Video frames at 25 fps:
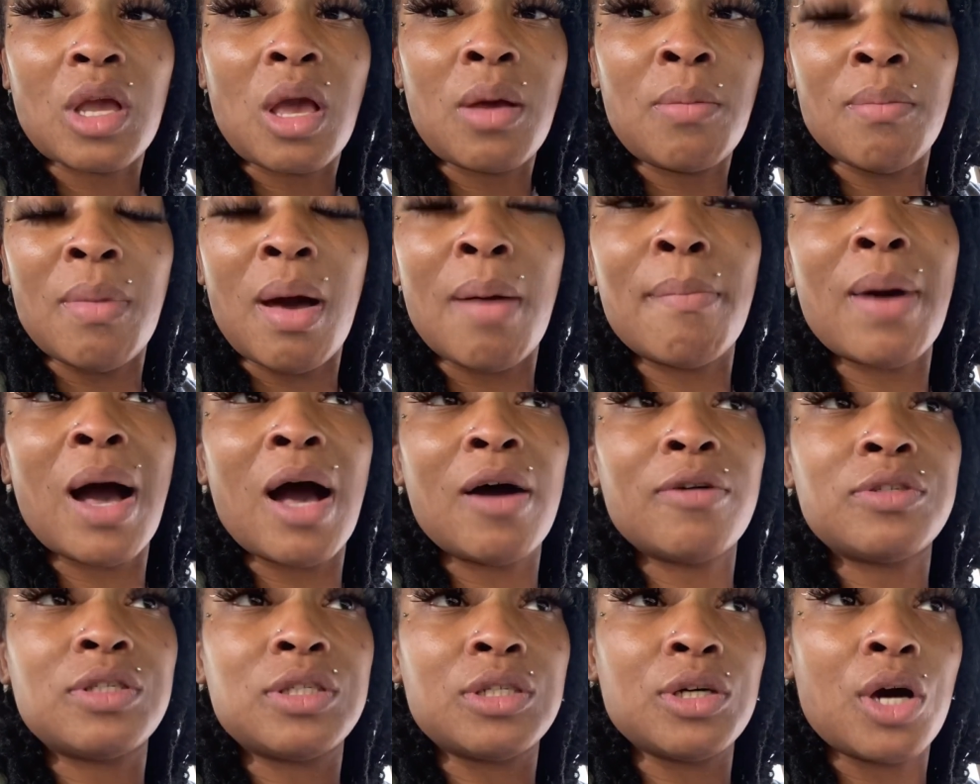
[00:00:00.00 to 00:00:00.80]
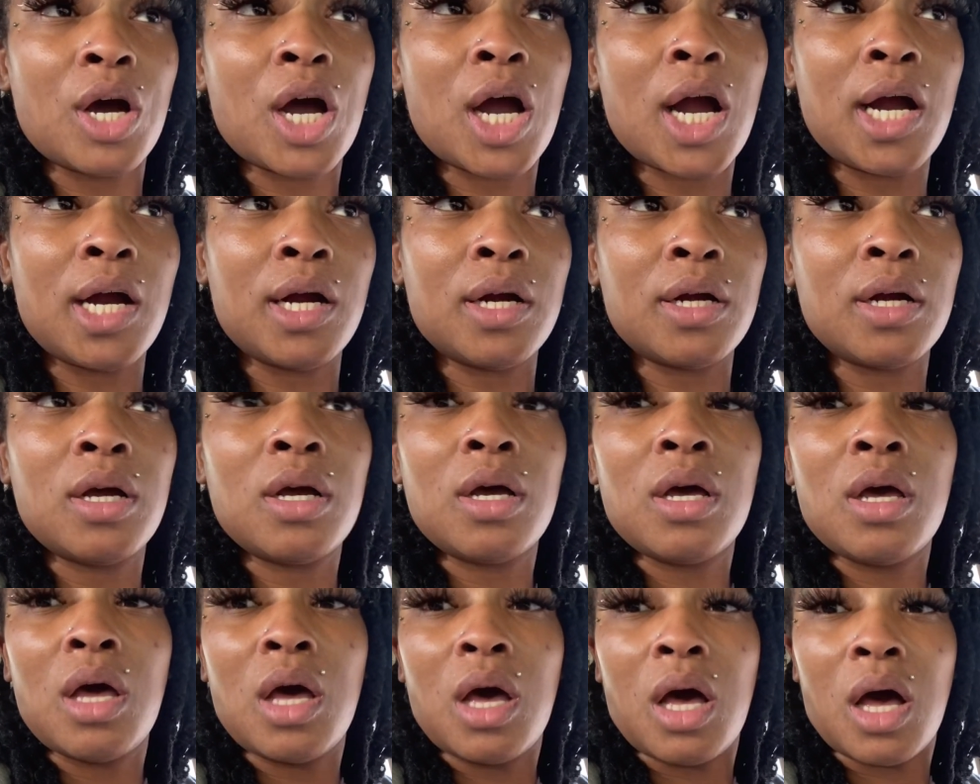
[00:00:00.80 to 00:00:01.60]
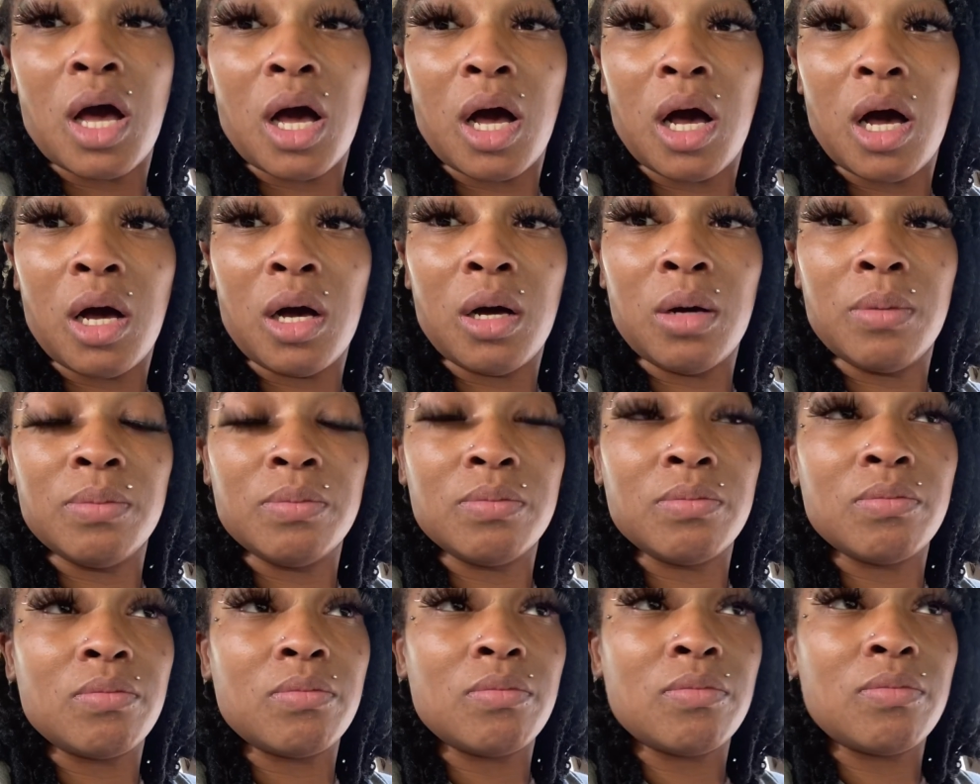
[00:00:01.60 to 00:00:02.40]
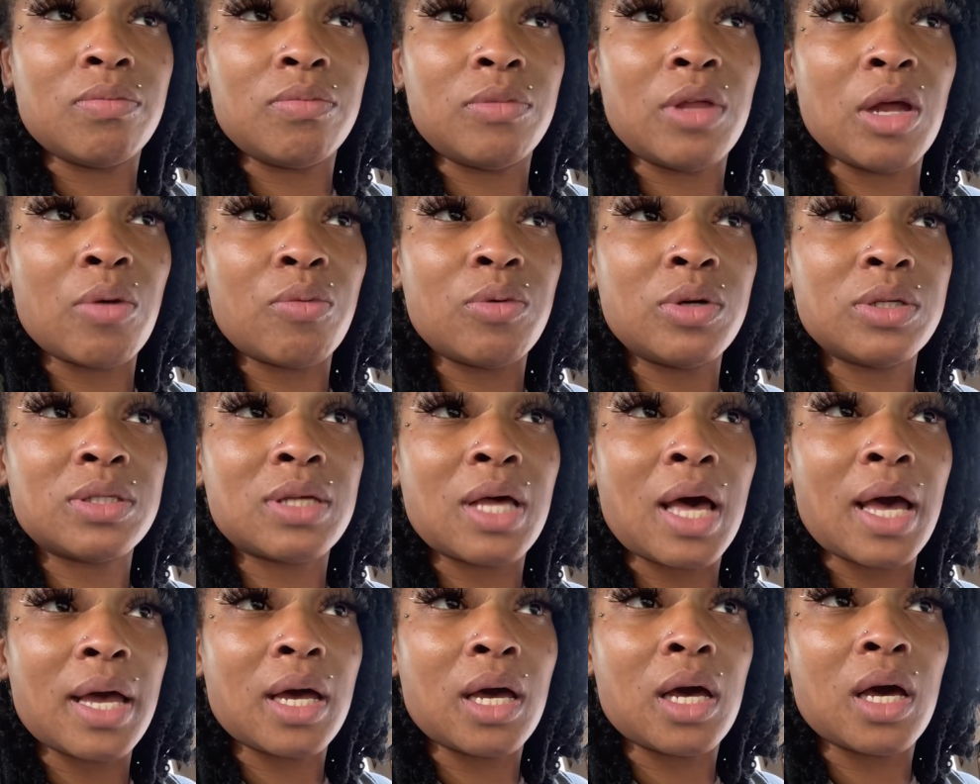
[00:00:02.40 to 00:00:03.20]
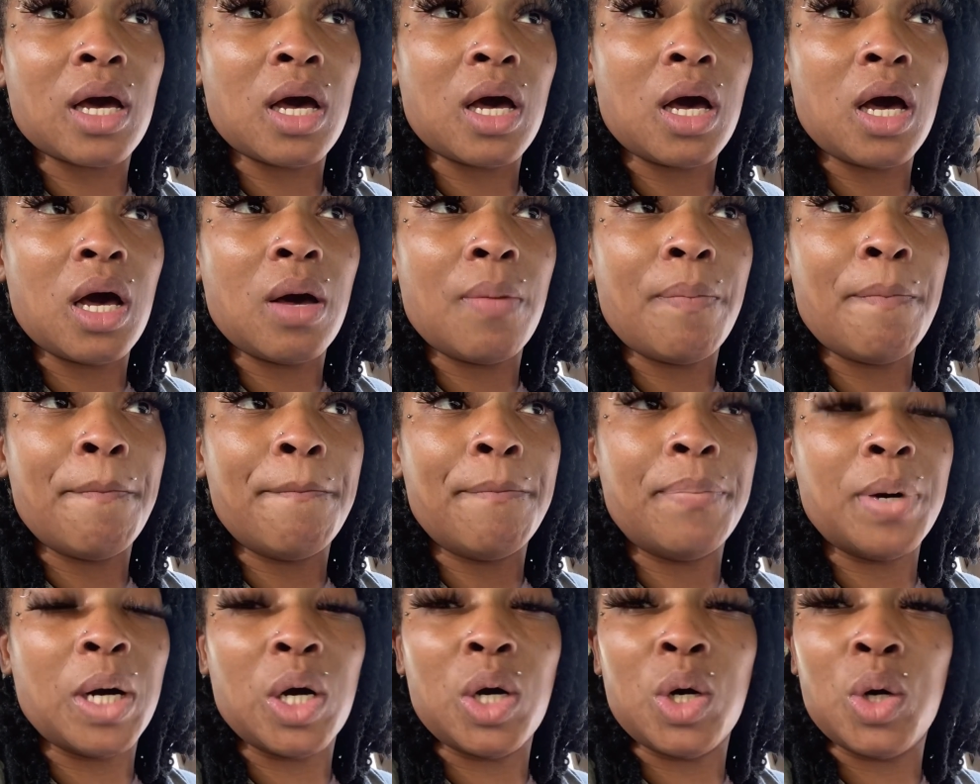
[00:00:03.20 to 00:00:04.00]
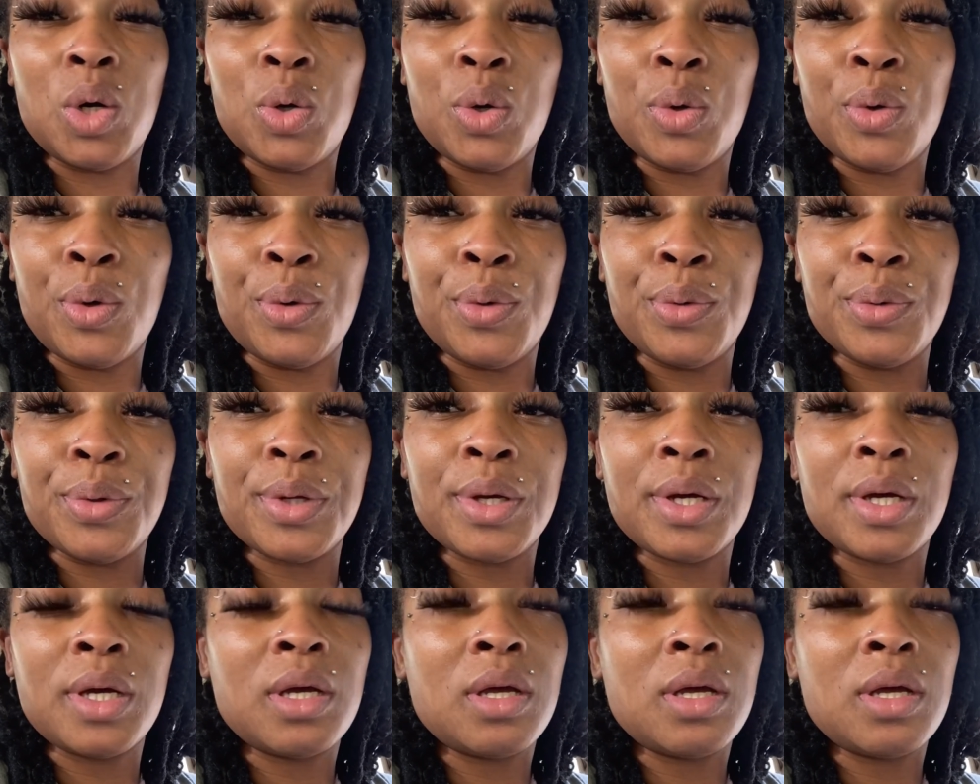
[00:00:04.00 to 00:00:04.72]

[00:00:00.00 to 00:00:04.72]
my mouth still hurt. There was like a bone.